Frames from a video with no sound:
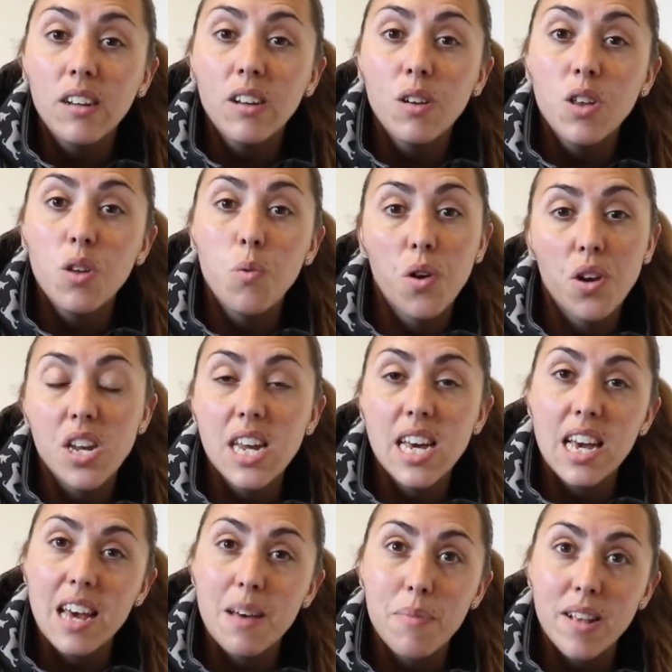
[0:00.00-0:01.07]
You want to take
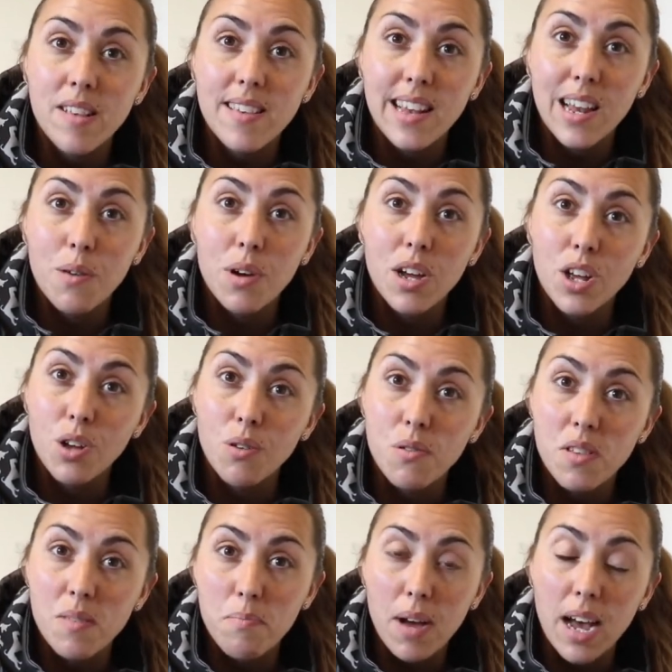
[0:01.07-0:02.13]
it a bit slower and go
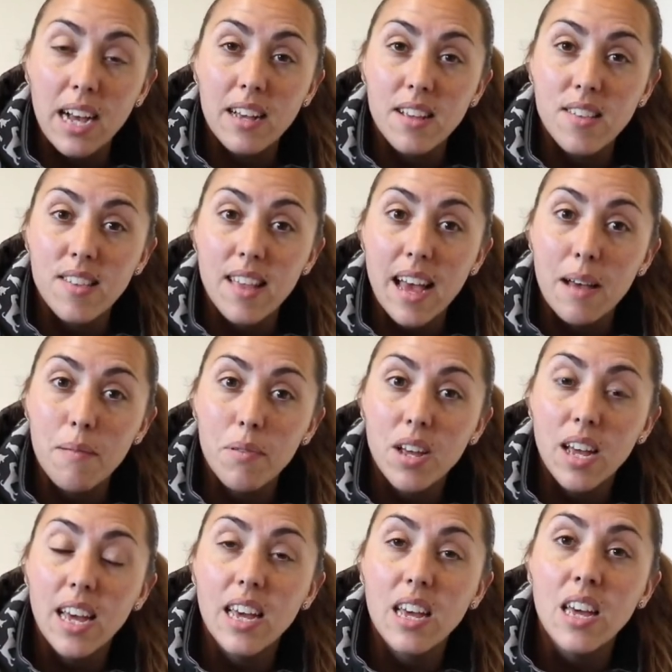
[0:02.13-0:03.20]
back a step,
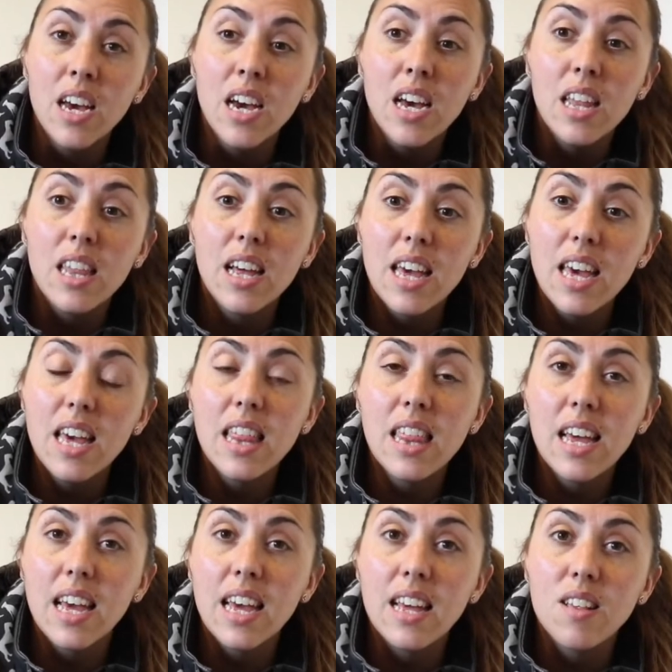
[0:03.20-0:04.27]
okay? The key
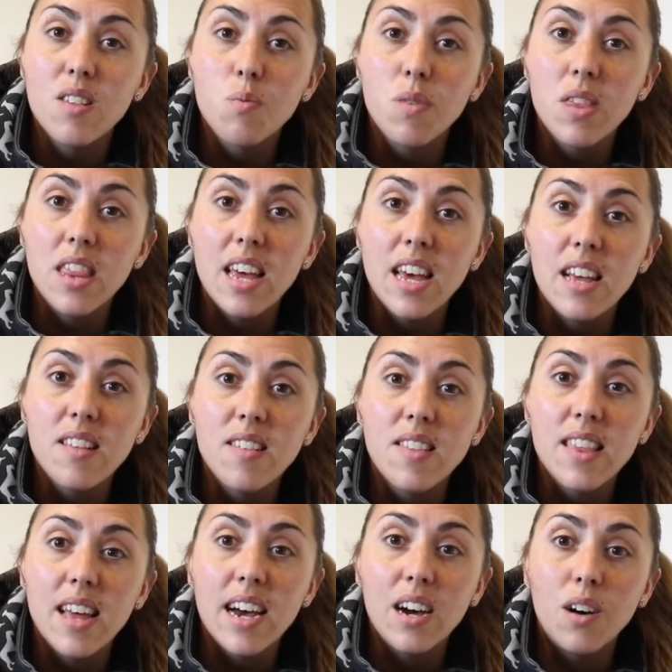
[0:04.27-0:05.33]
thing is with this
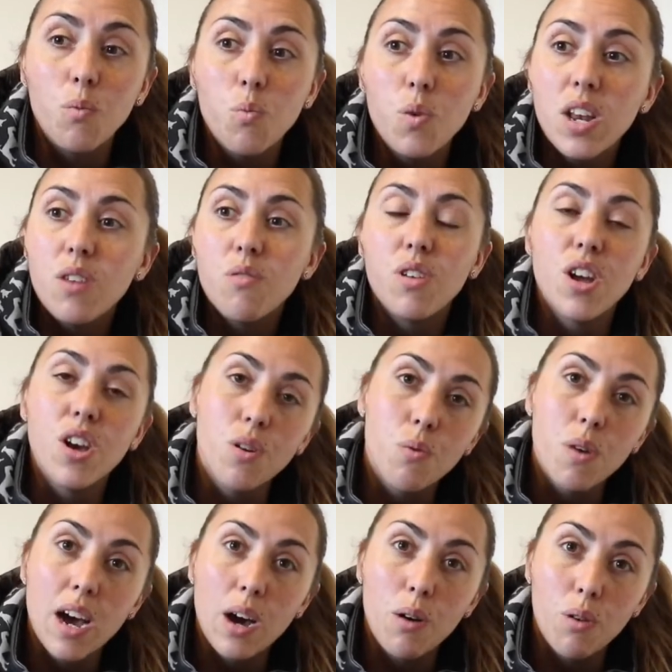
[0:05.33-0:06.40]
that we don't know
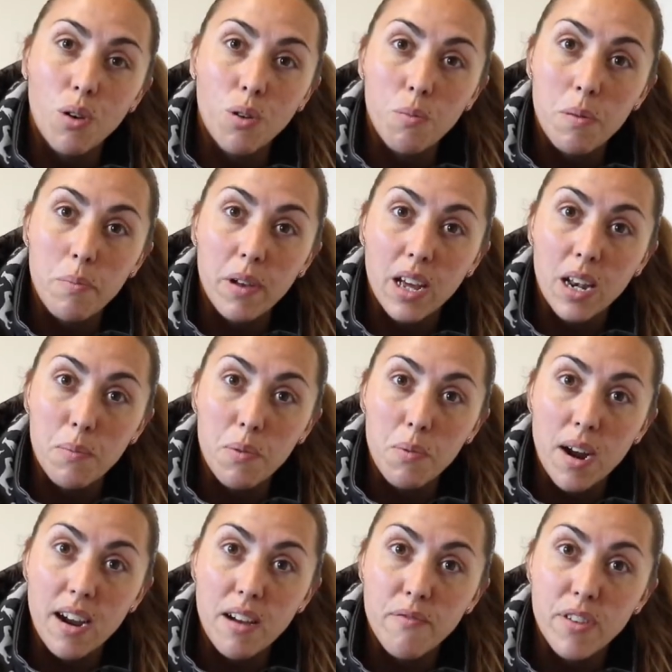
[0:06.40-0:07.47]
how long people are going to be
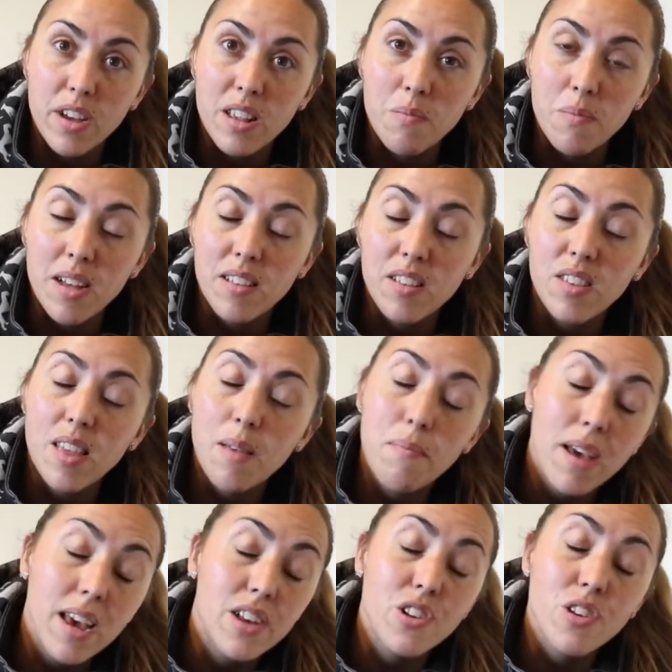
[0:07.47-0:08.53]
wearing face masks. They
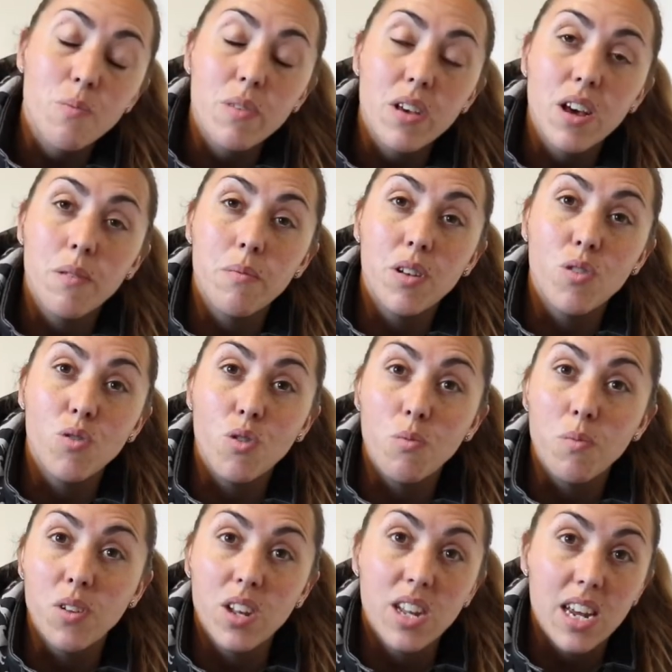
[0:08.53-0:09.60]
may just become a
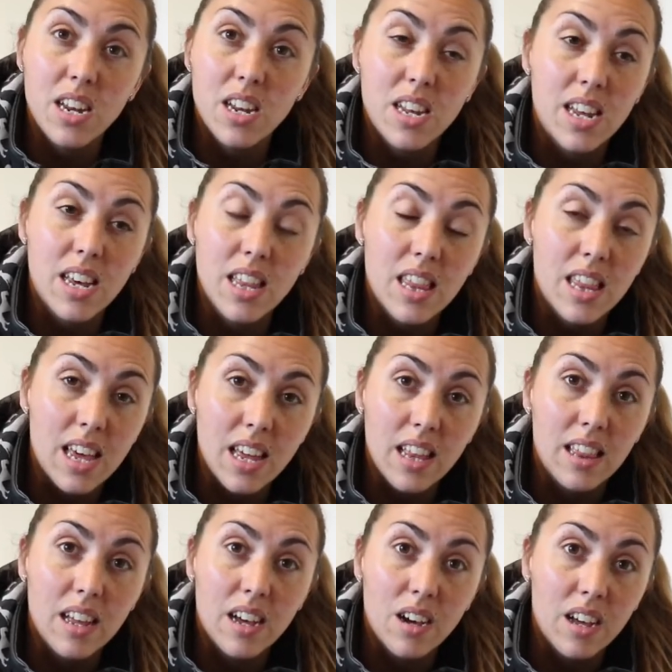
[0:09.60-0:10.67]
normal day-to-day thing
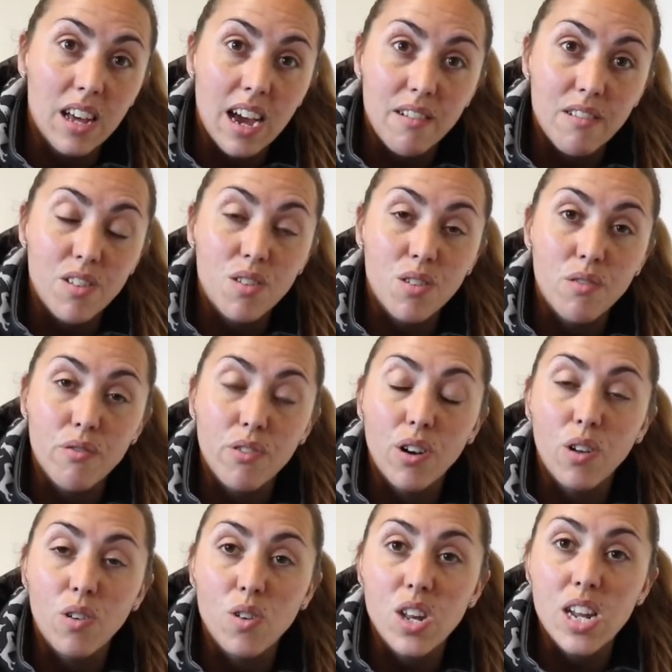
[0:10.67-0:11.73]
that carries on for a
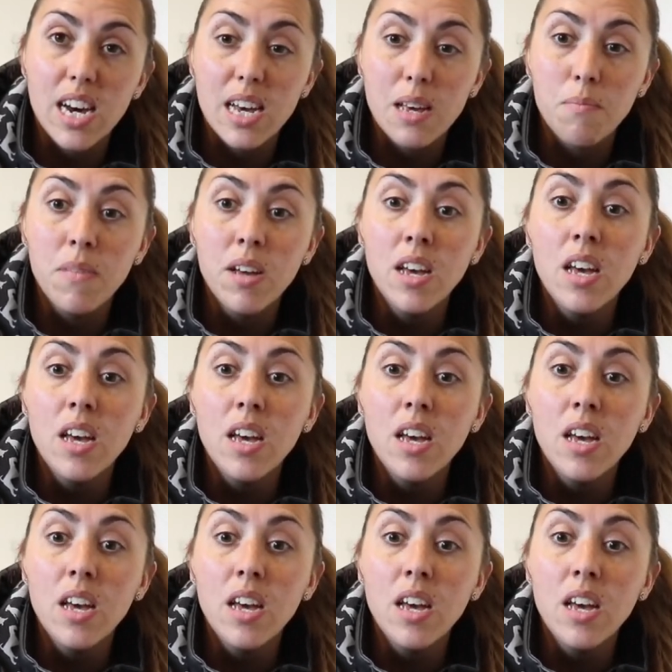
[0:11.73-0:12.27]
long time.